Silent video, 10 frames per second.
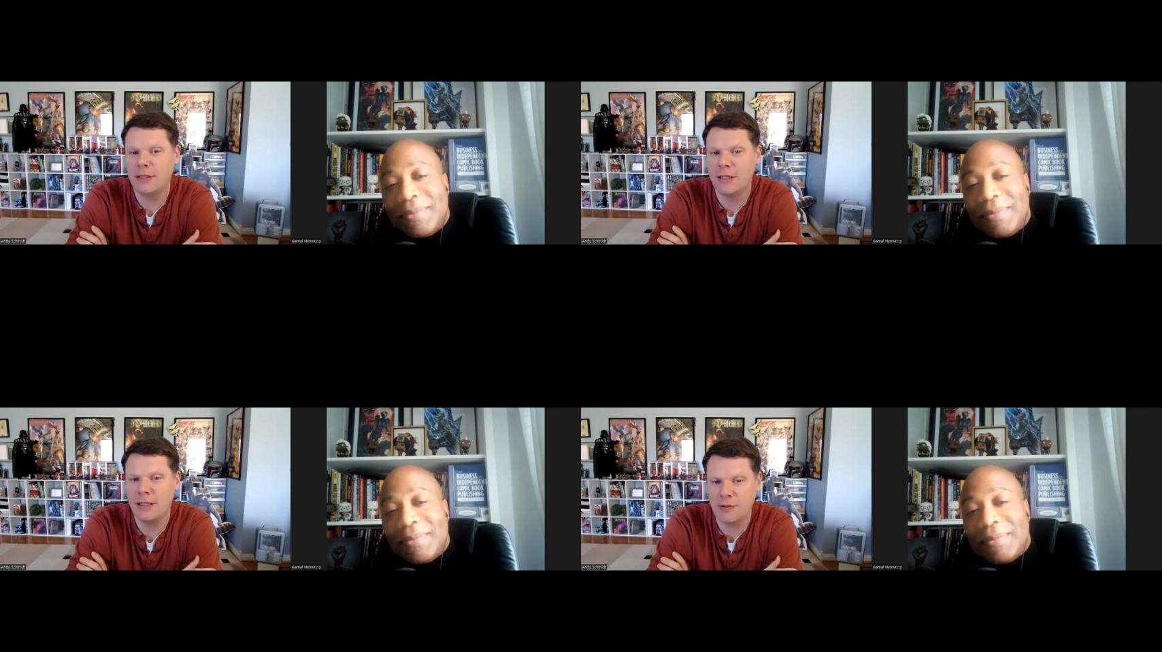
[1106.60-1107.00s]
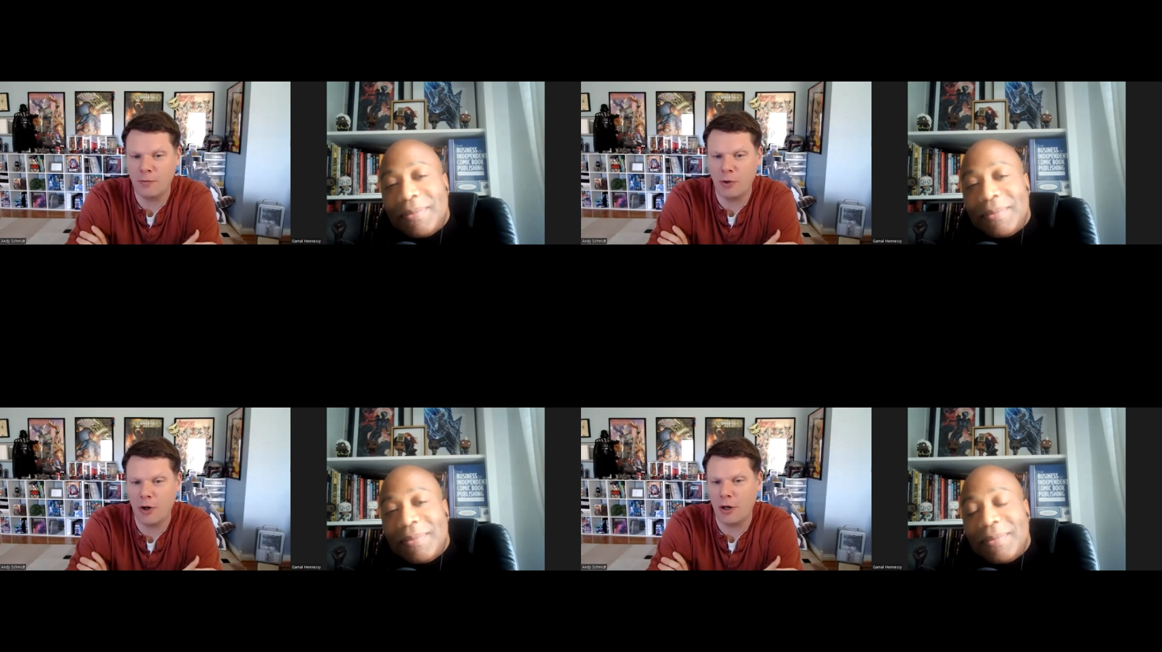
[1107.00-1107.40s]
Speaker 1: it's
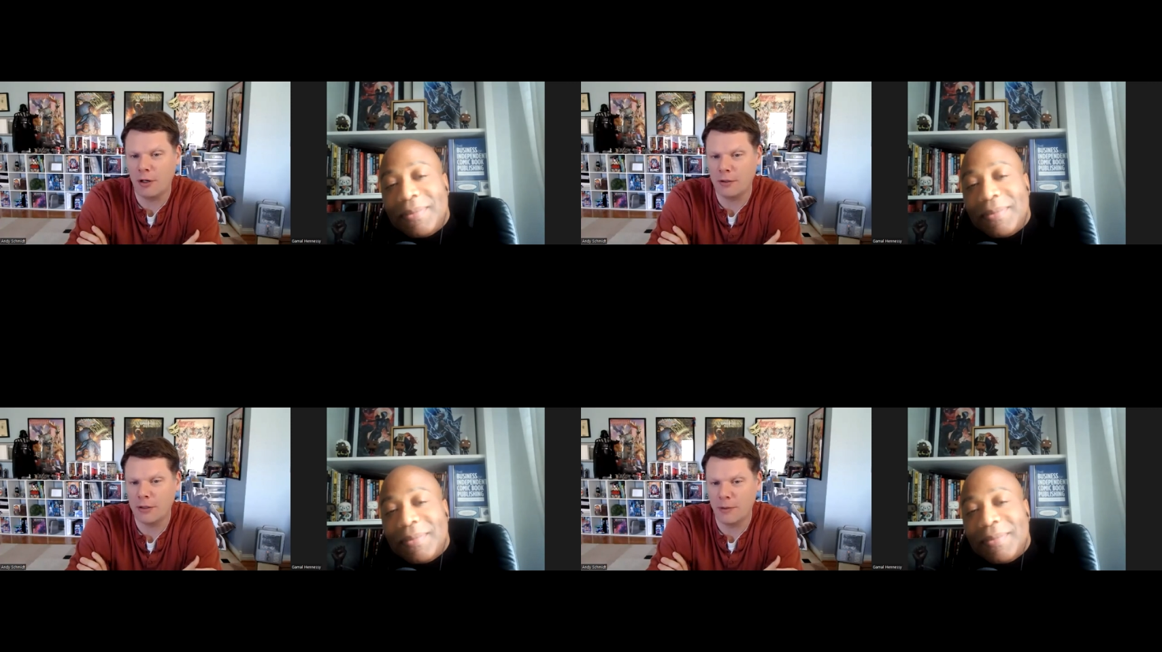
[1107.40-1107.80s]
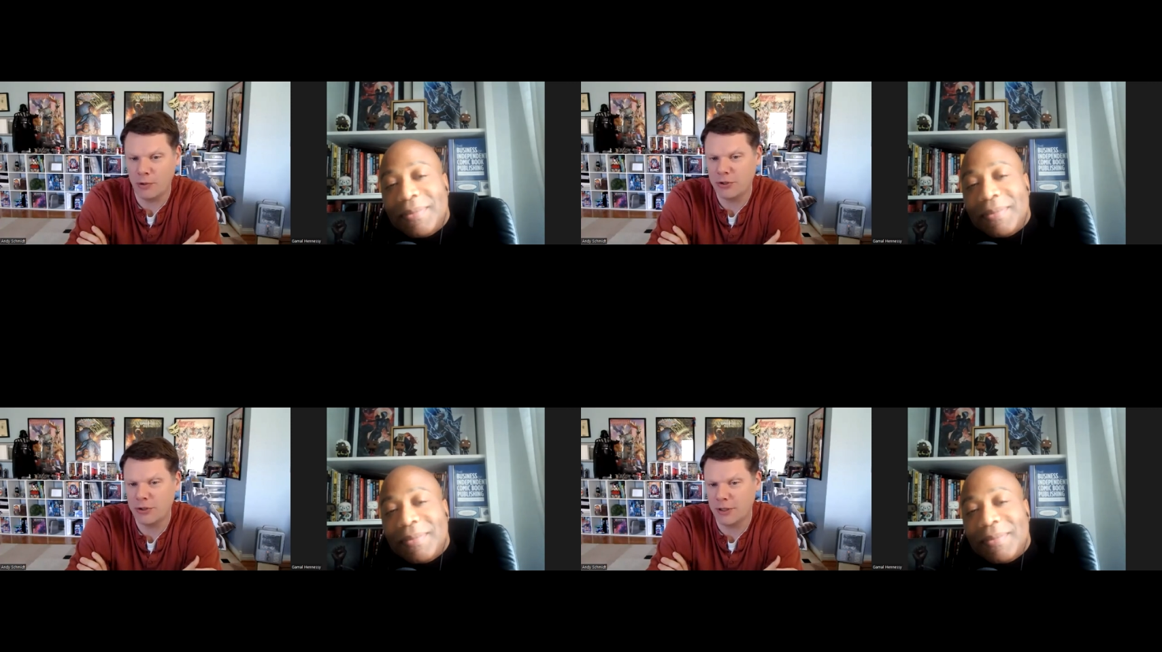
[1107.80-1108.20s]
wrong and
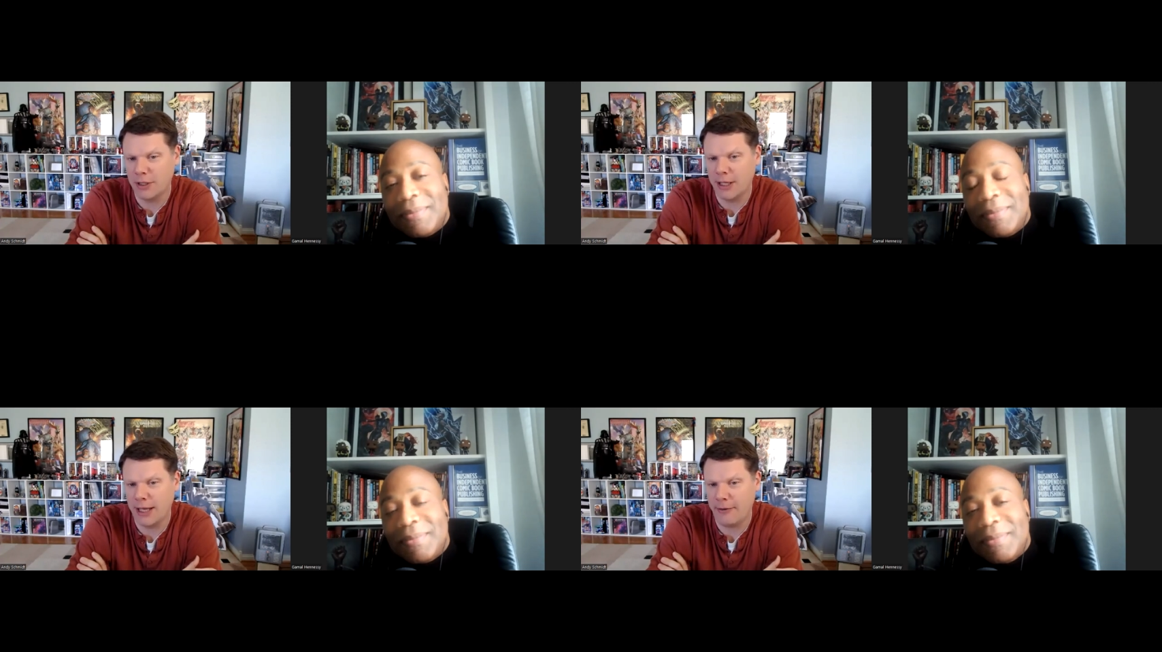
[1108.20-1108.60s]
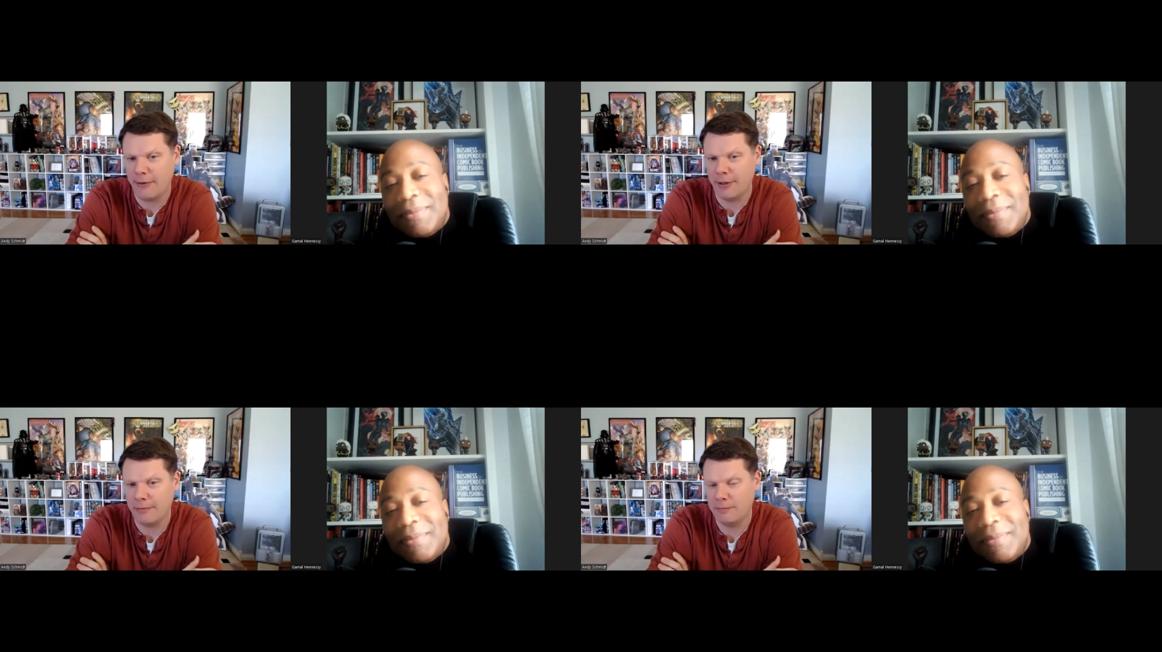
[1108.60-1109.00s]
we shouldn't allow
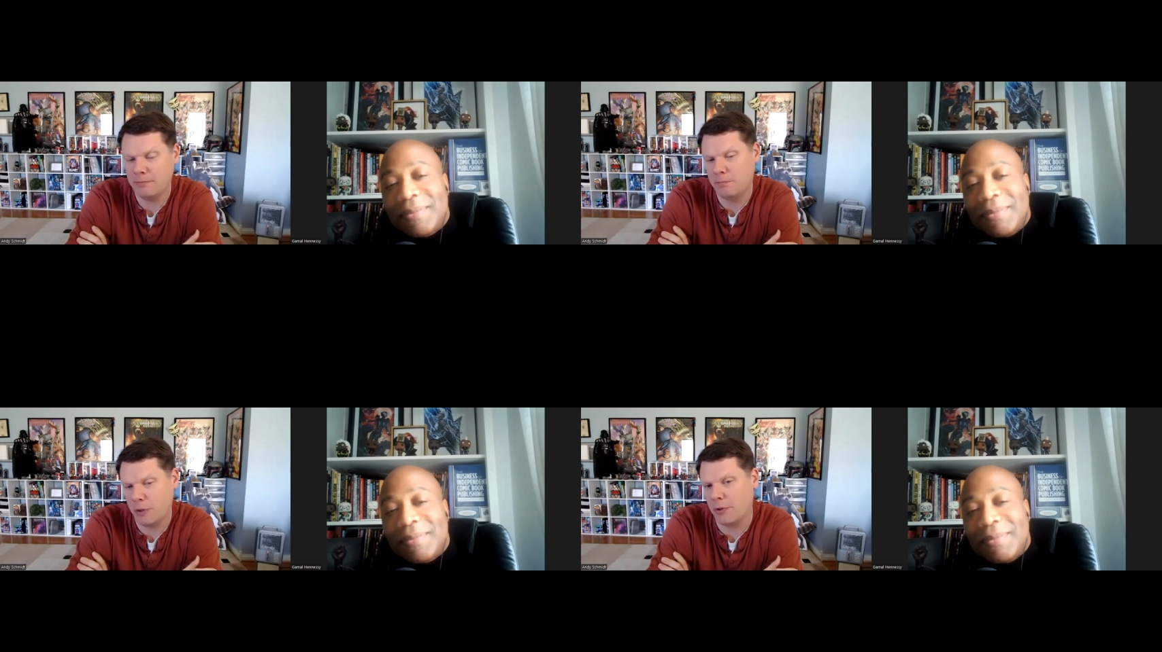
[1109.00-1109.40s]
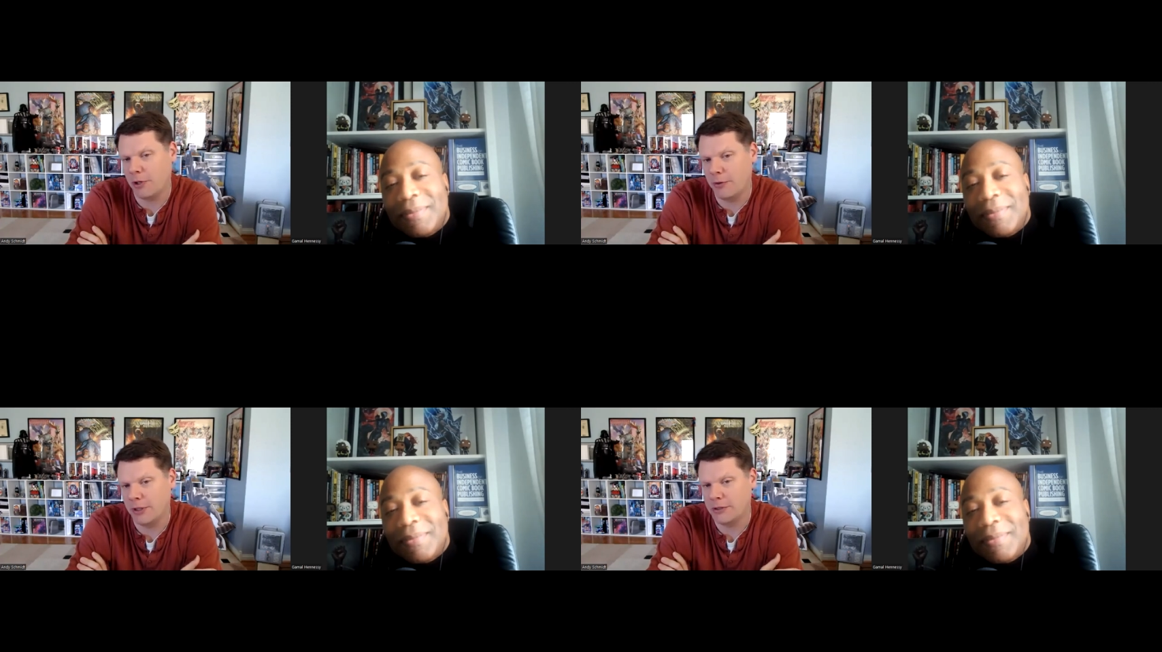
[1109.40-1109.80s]
it, but we're
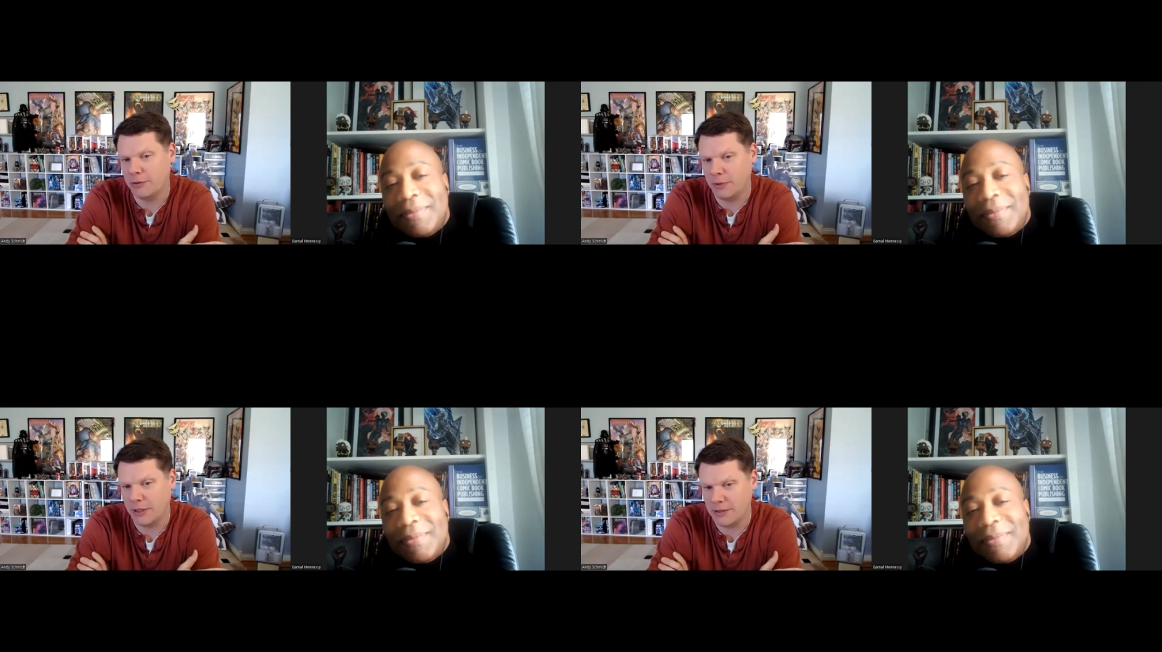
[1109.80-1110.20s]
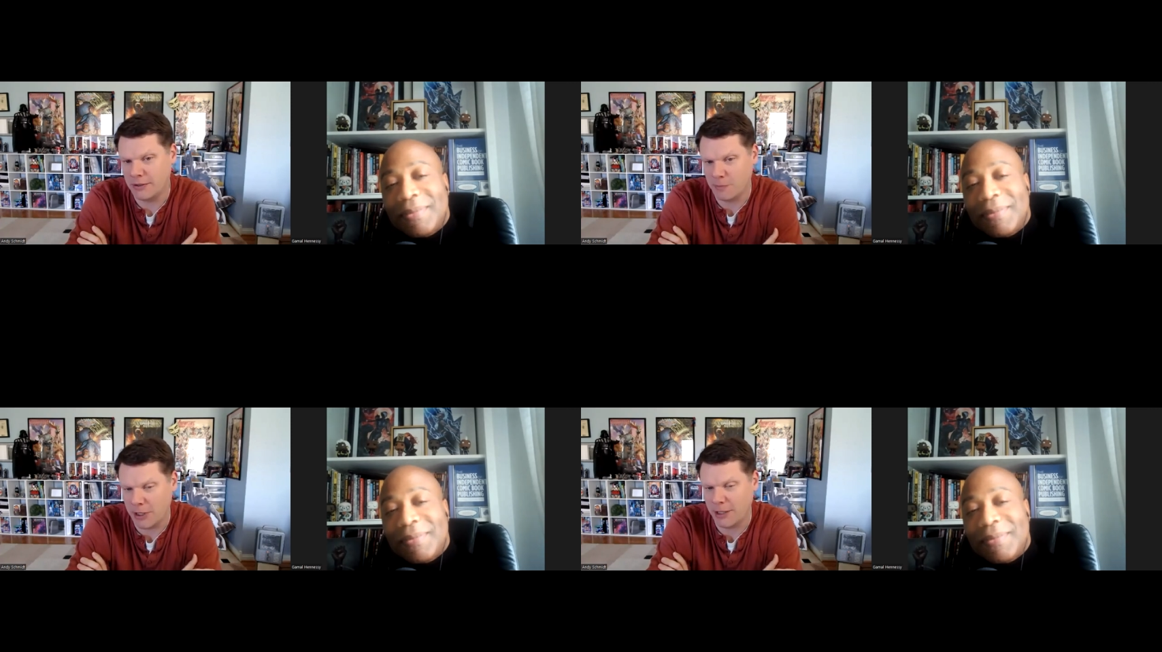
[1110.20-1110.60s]
going to because
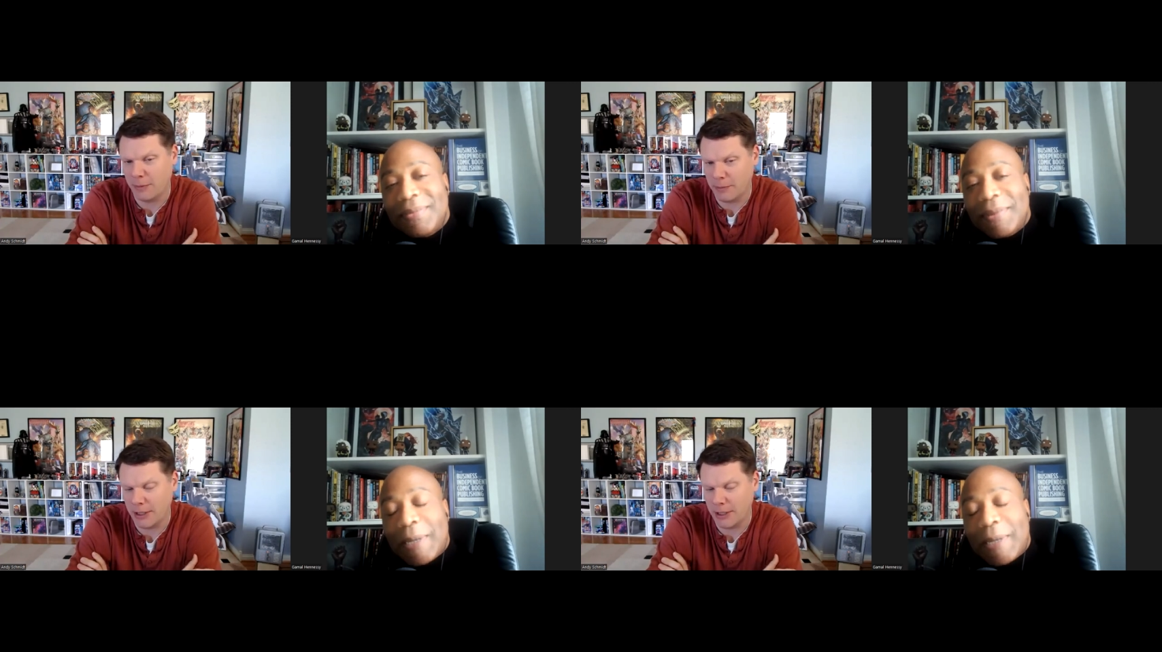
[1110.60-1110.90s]
there's money to be